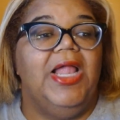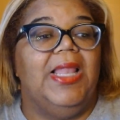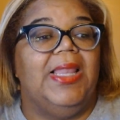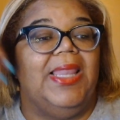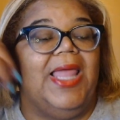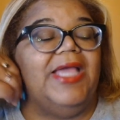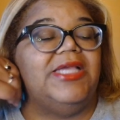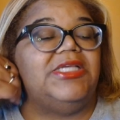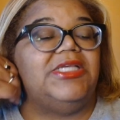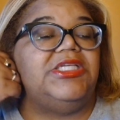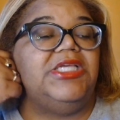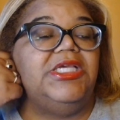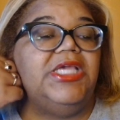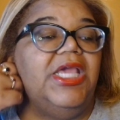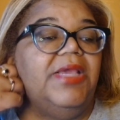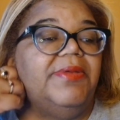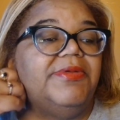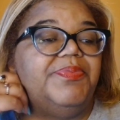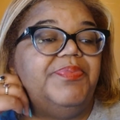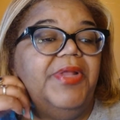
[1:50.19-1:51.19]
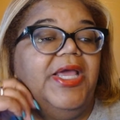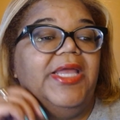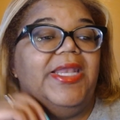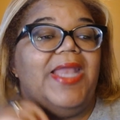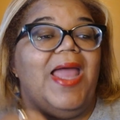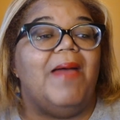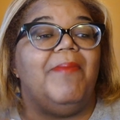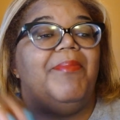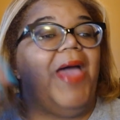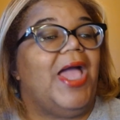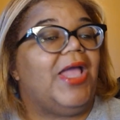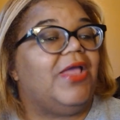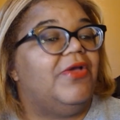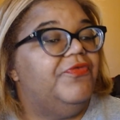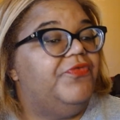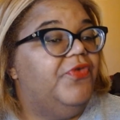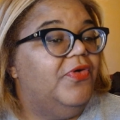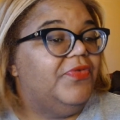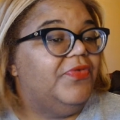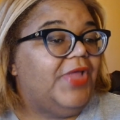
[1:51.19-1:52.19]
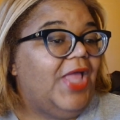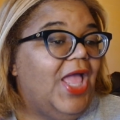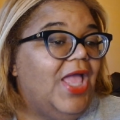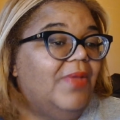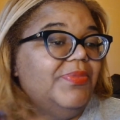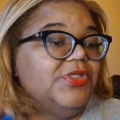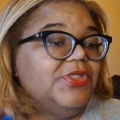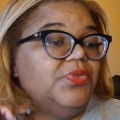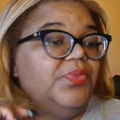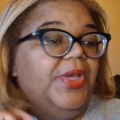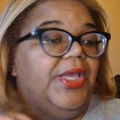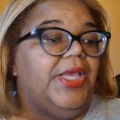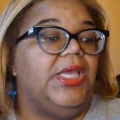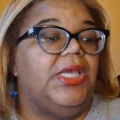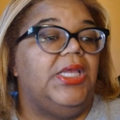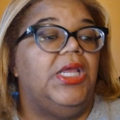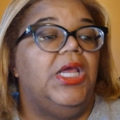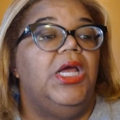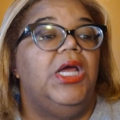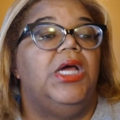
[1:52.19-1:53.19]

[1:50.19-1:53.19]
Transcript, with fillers: Like, she keeps playing that back and forth game between